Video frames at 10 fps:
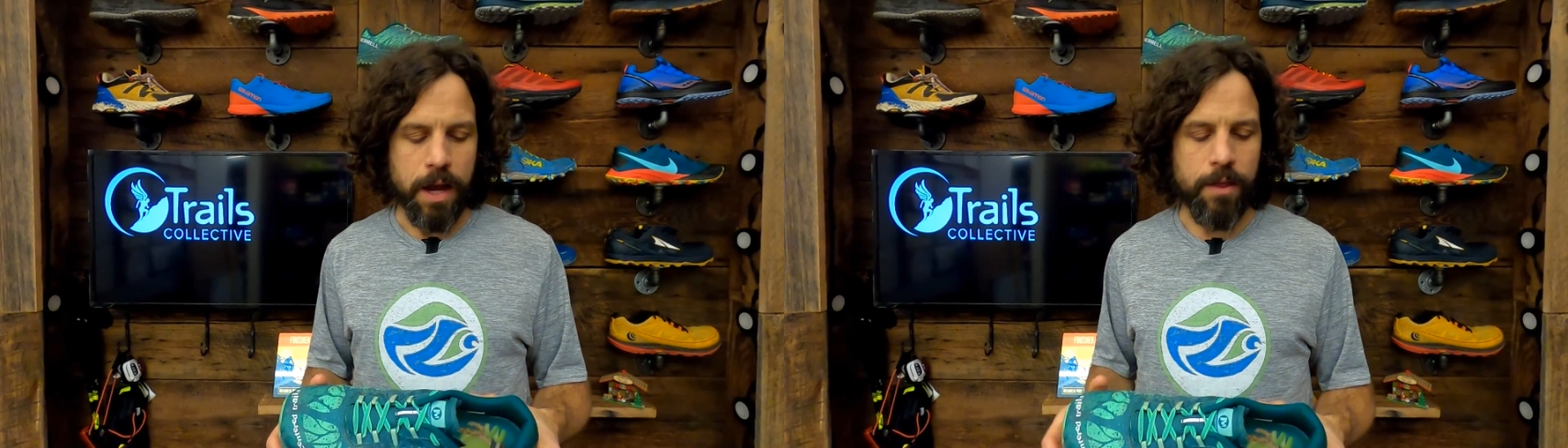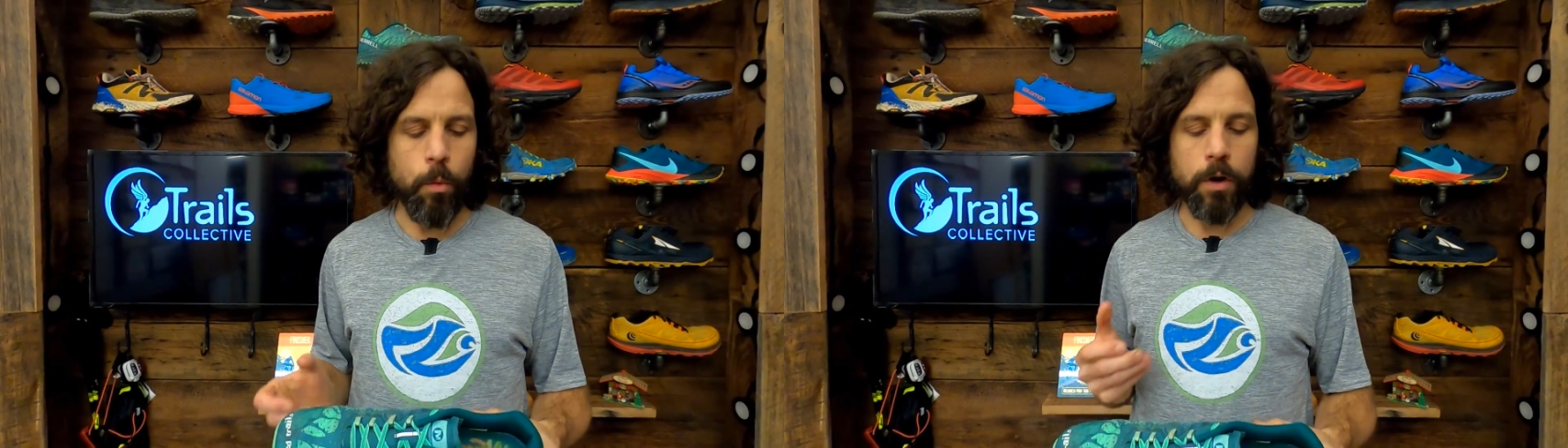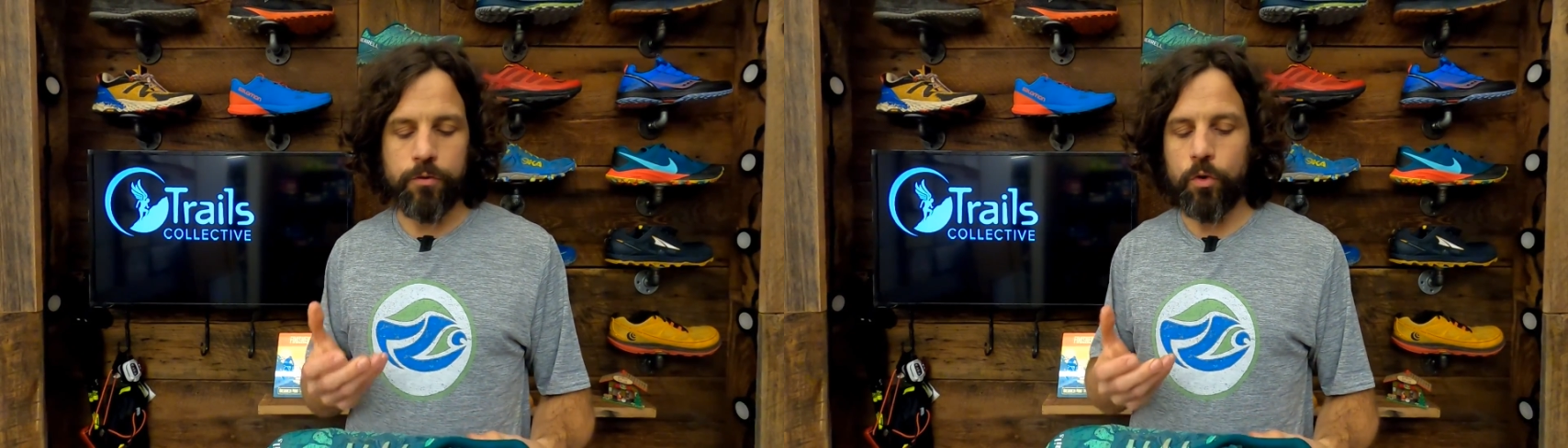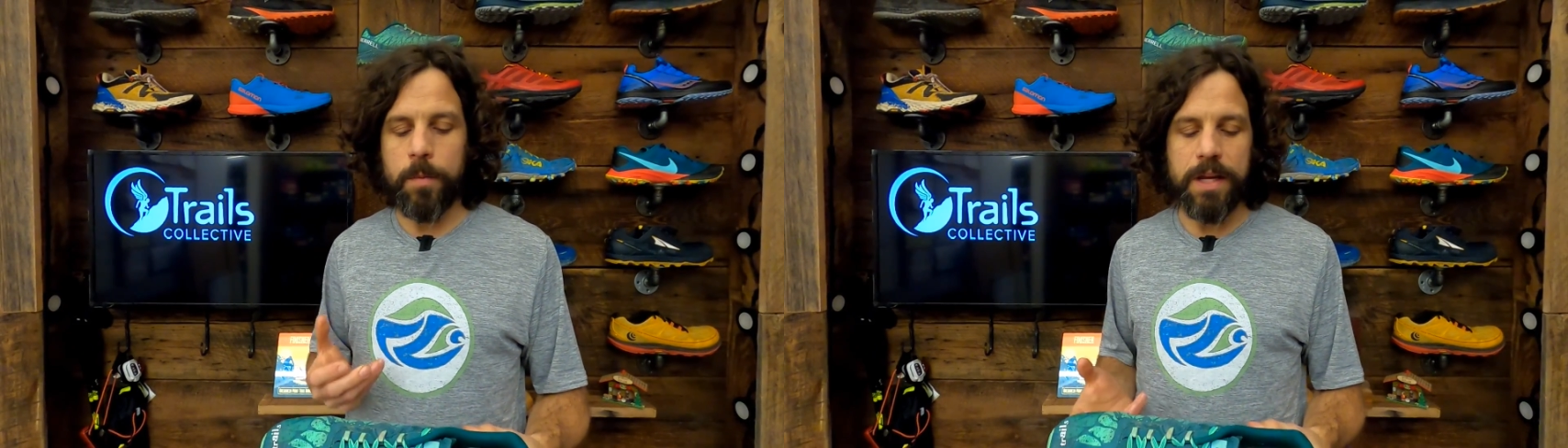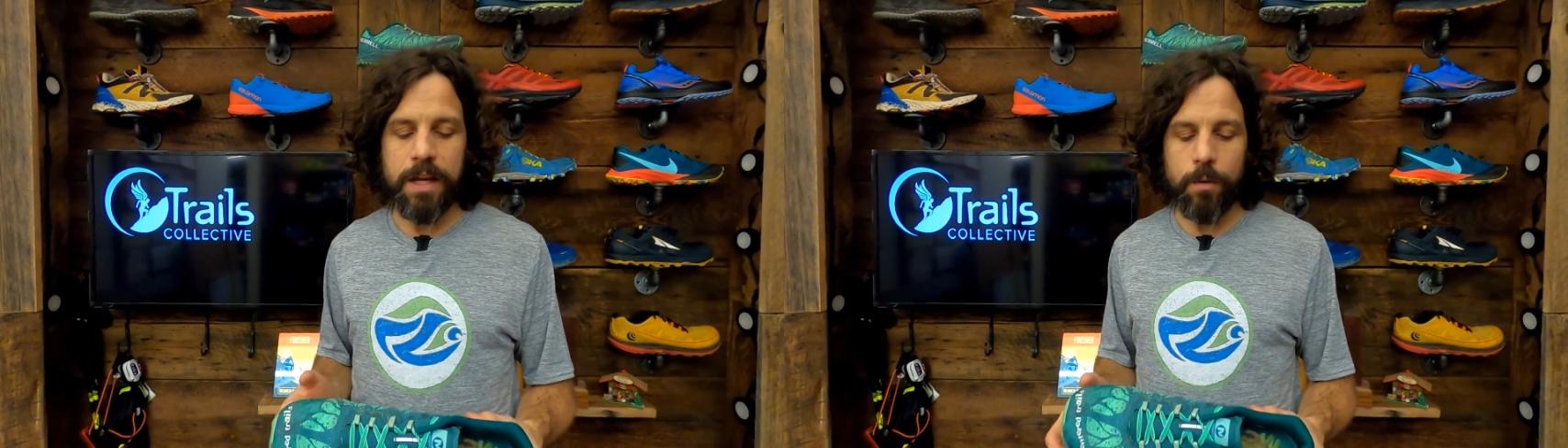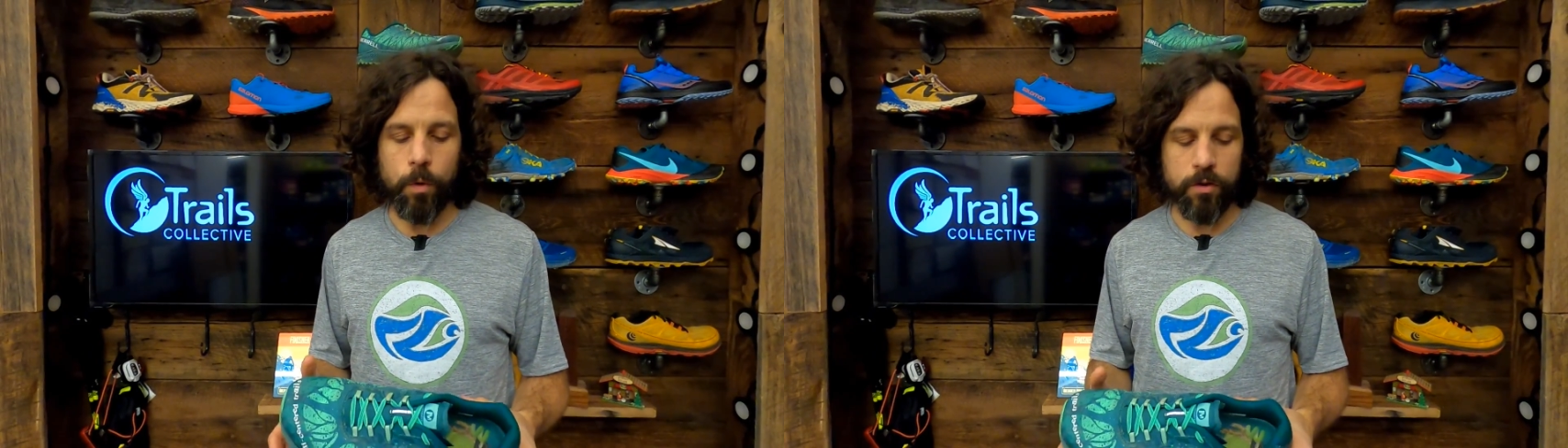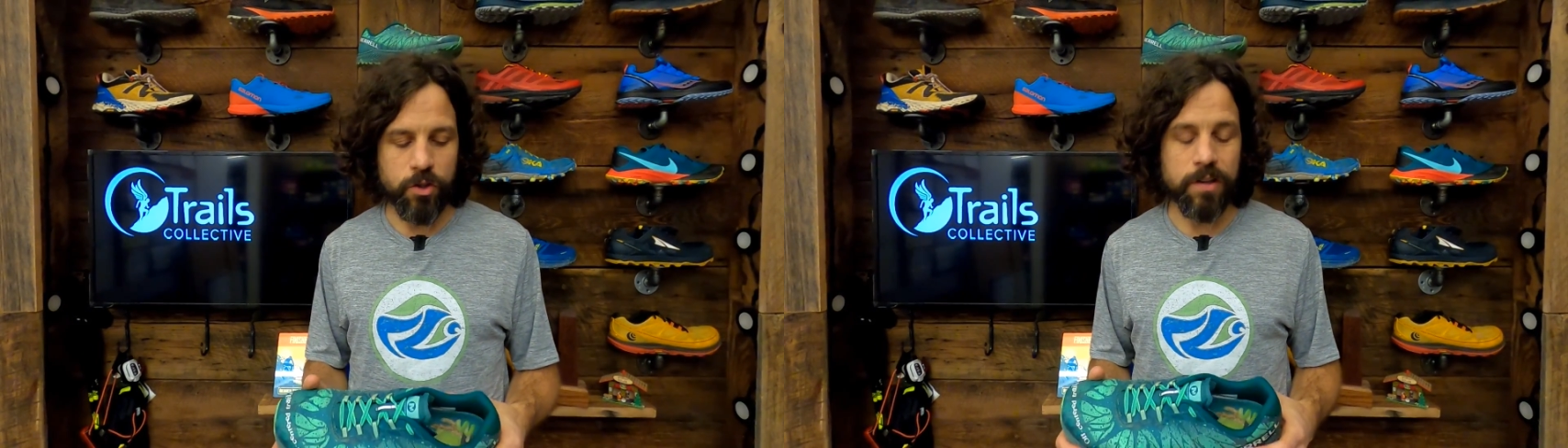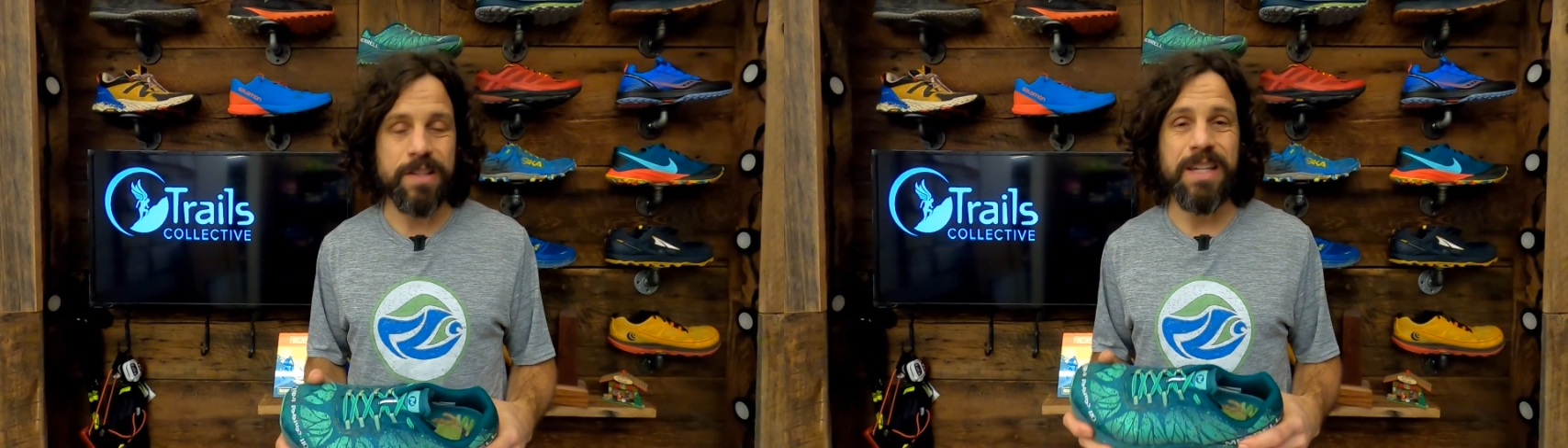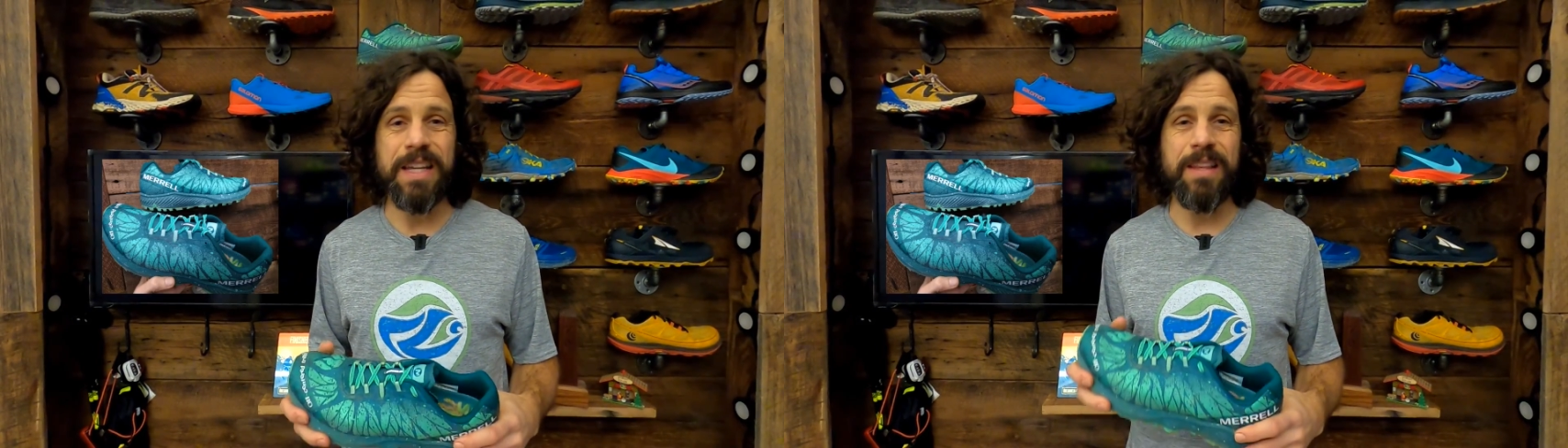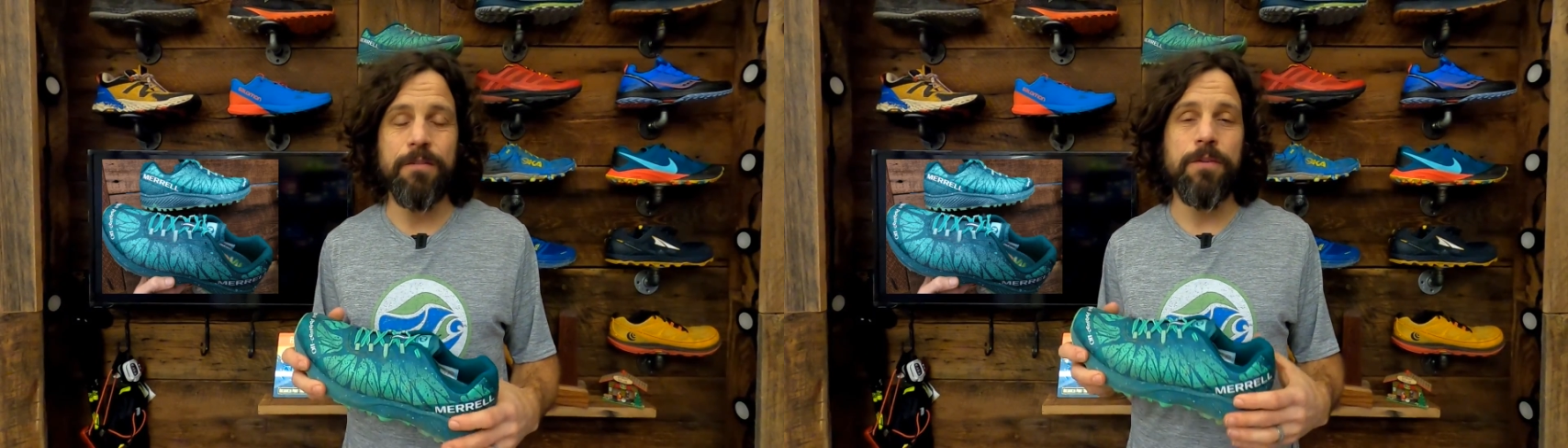And then what drew me in was just
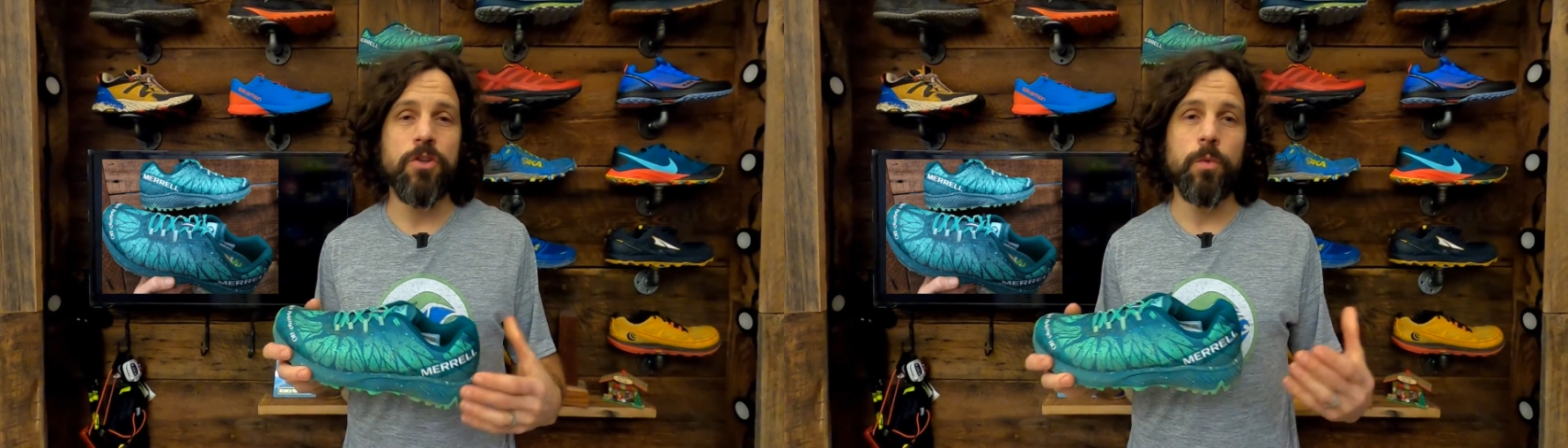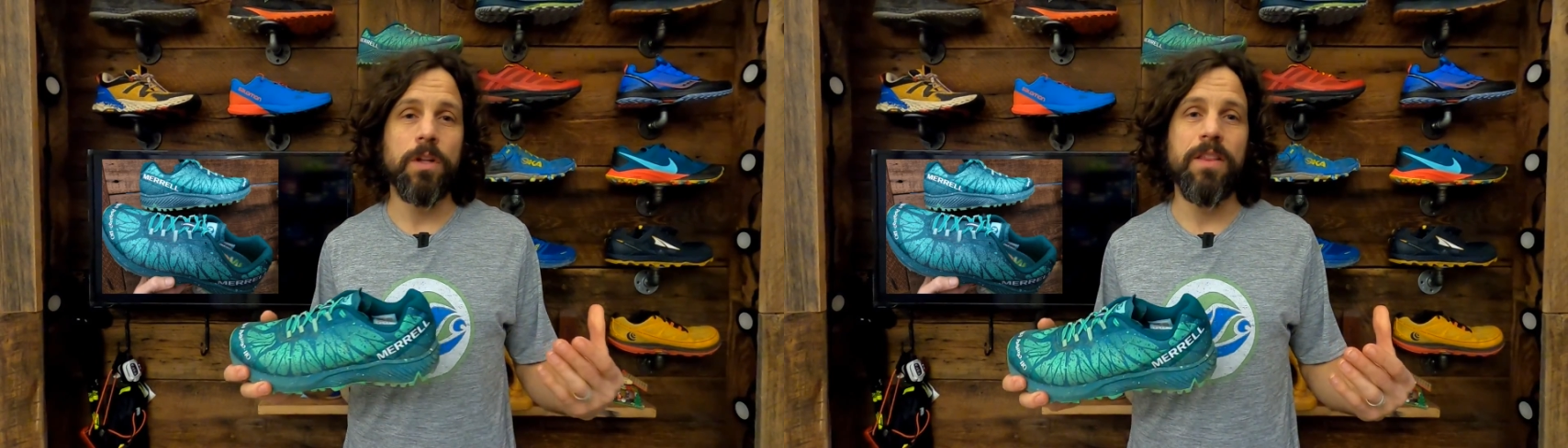seeing the visual